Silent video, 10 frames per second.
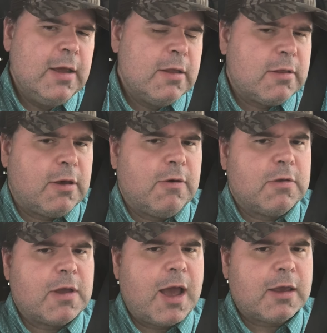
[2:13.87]

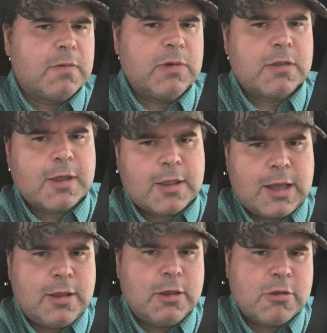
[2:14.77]
secured documents that
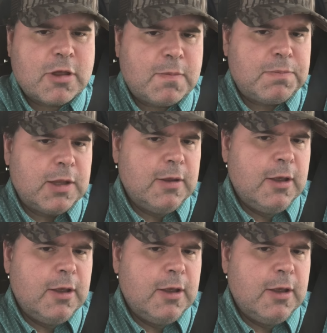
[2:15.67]
they need shipped.